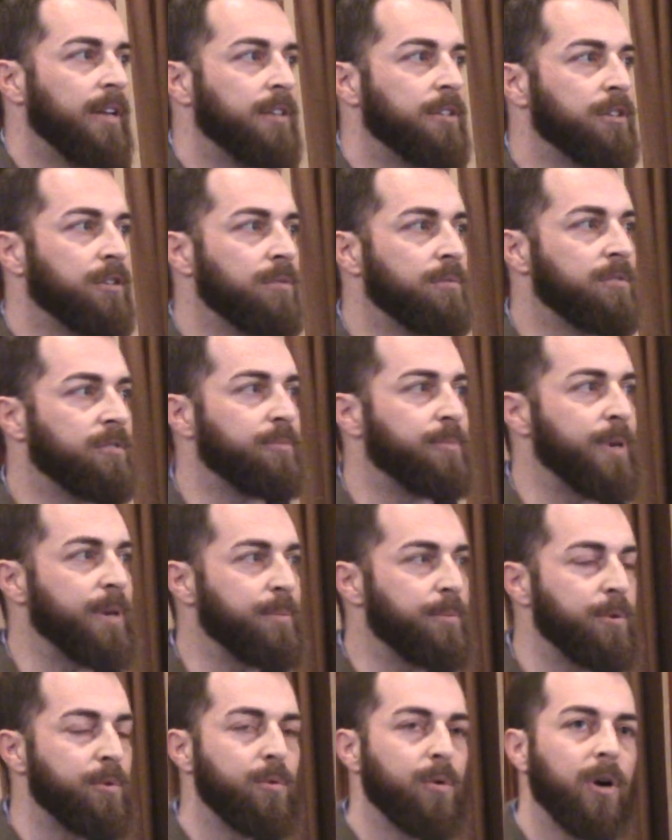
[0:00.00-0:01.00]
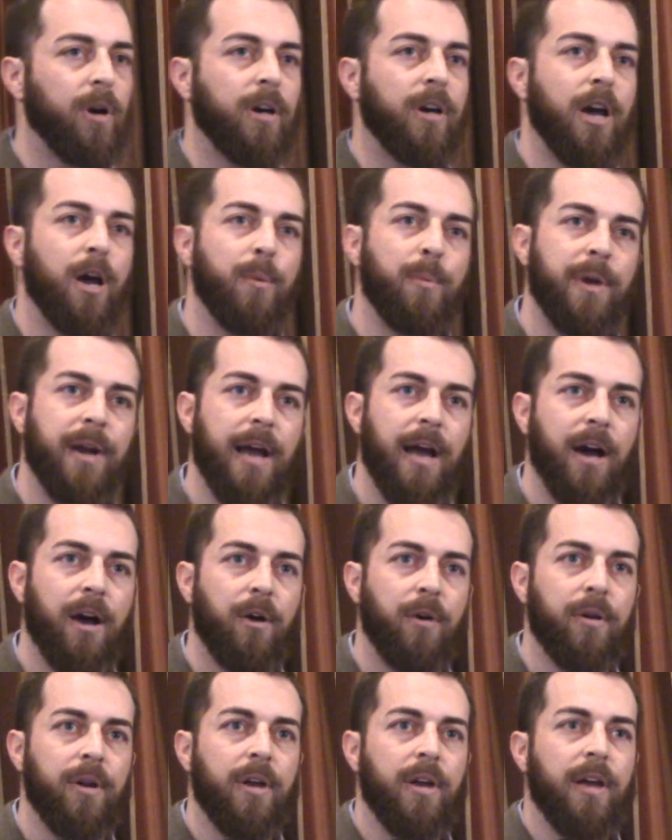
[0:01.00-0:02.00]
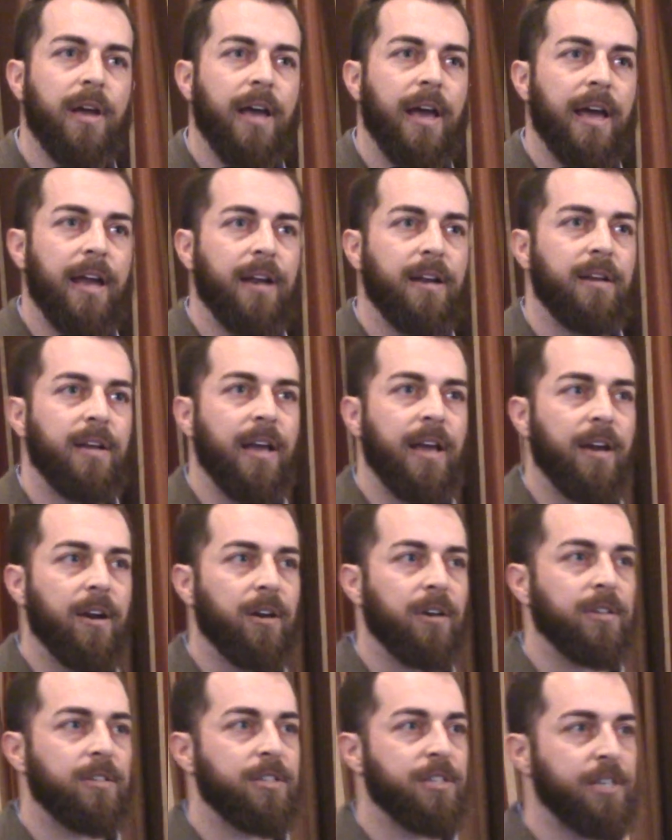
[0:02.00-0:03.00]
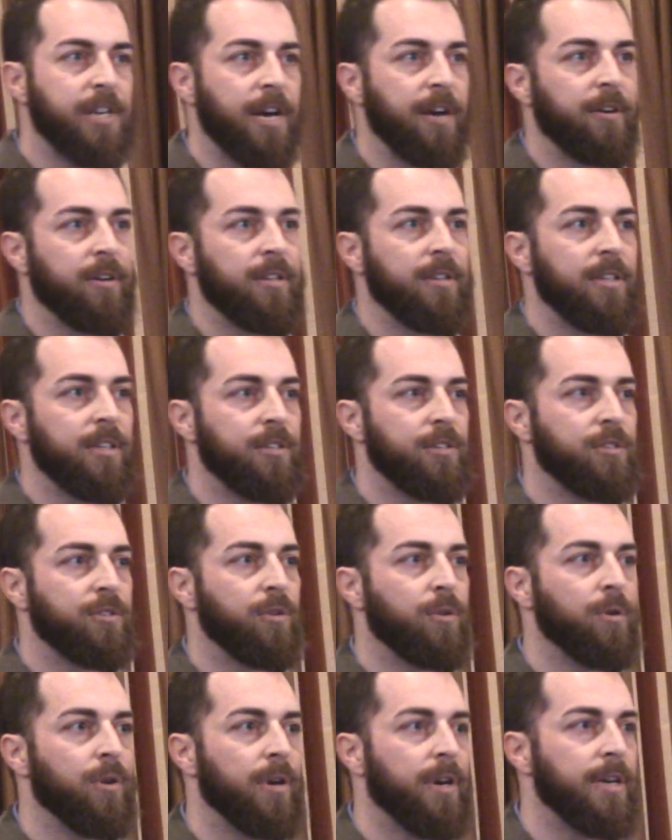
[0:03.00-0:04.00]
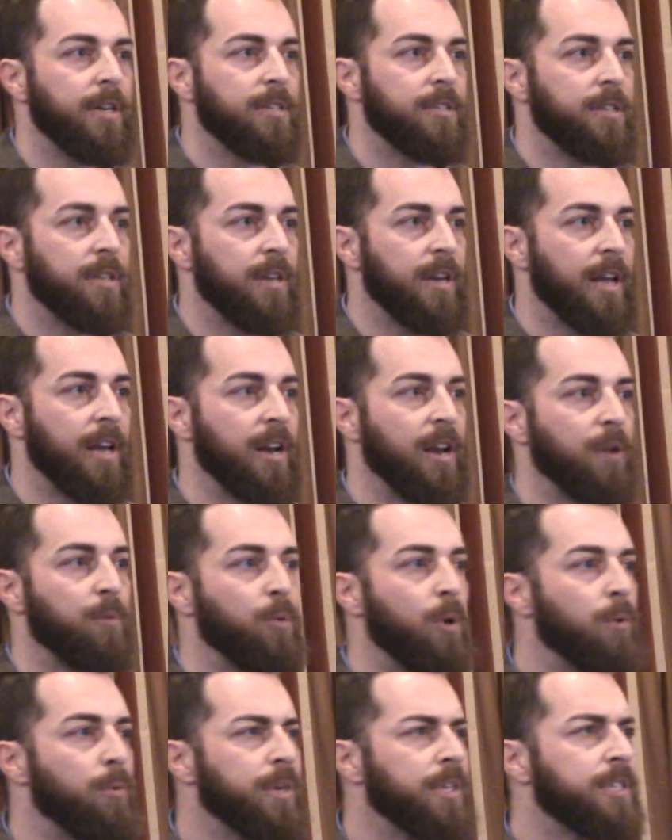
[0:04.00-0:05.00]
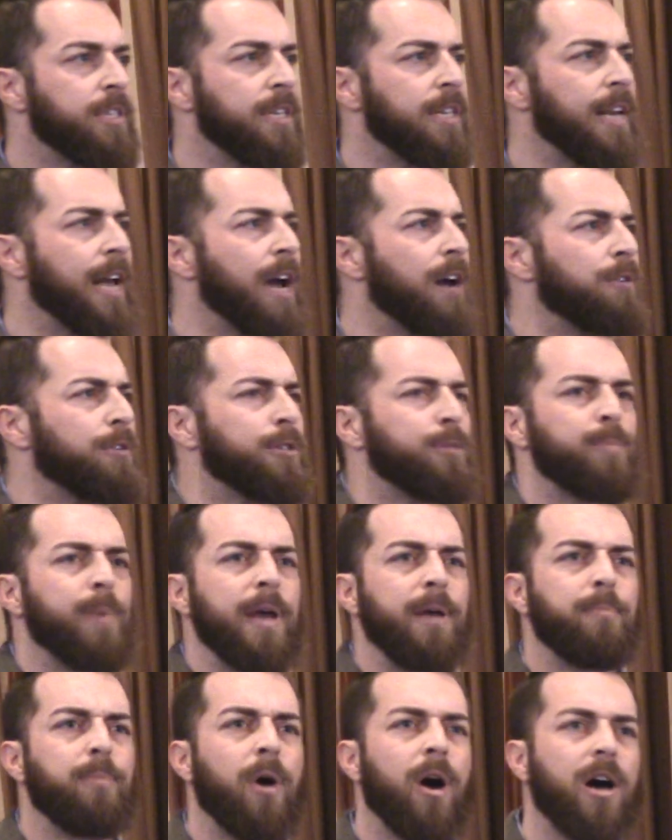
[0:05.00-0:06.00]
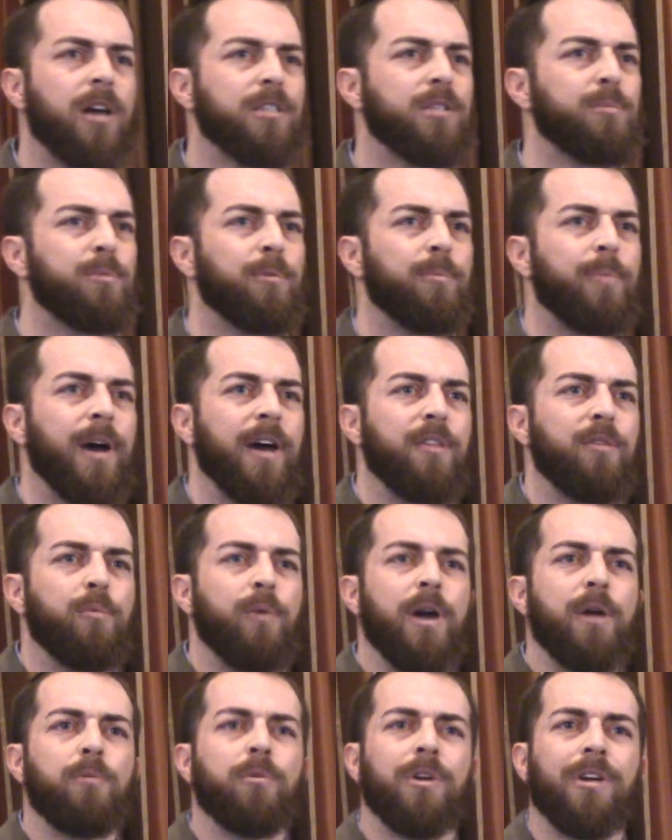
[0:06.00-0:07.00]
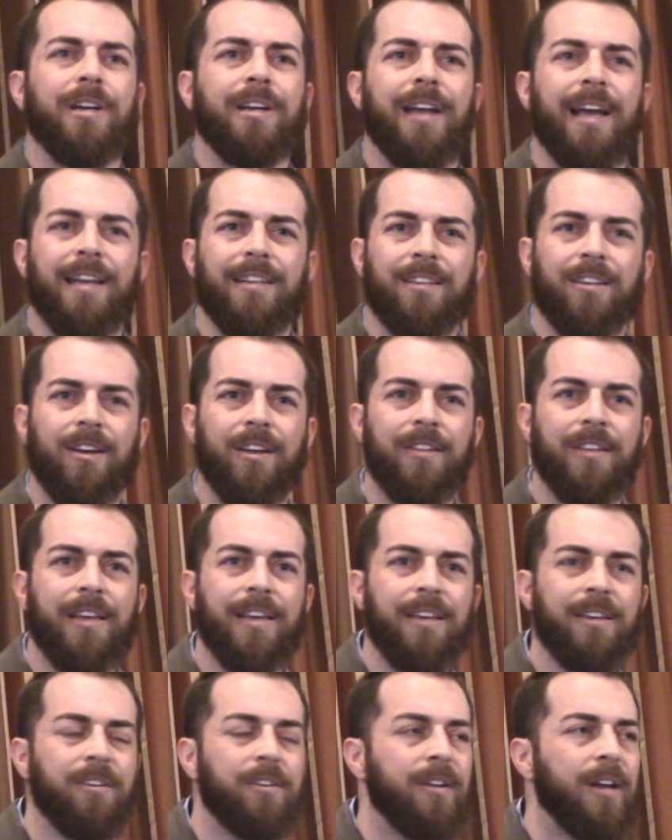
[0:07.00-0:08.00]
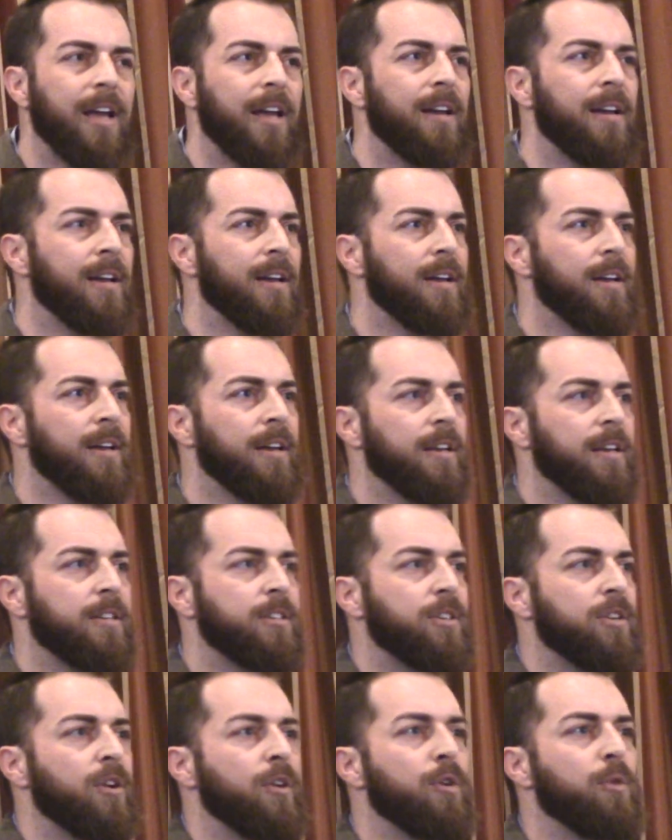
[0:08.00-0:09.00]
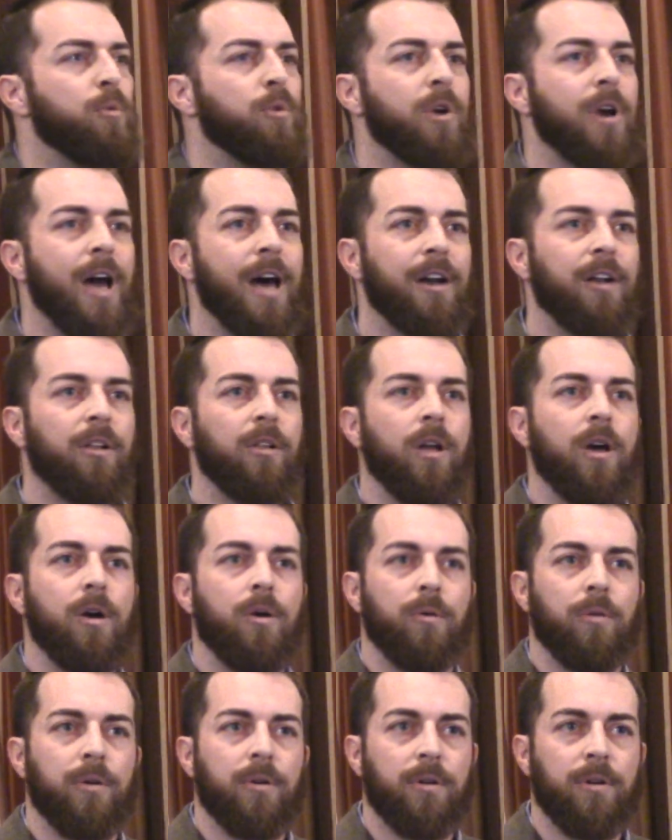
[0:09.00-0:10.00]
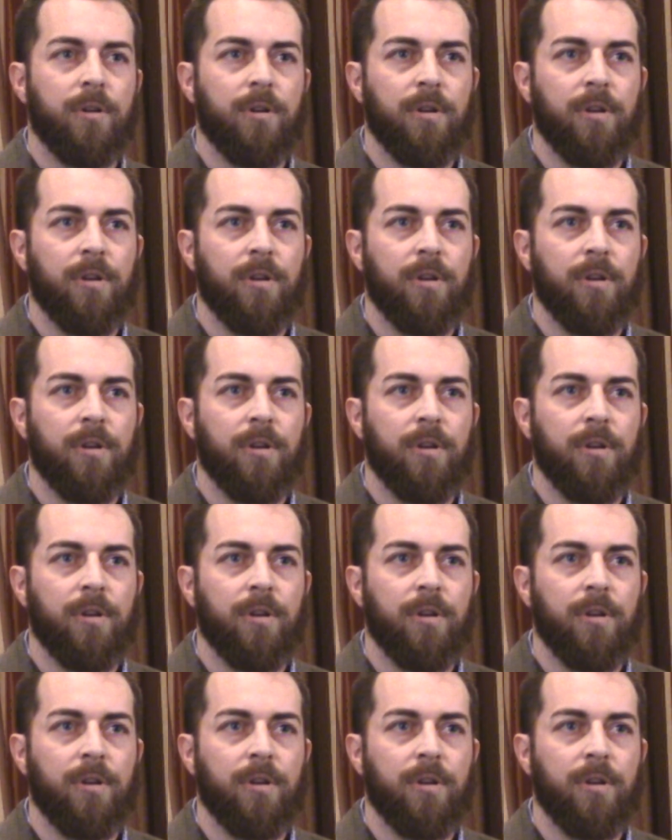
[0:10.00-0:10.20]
in terms of people who are coming out and are sharing these stories and what we see now just made possible by the way we're connected on the internet is to know that we're not alone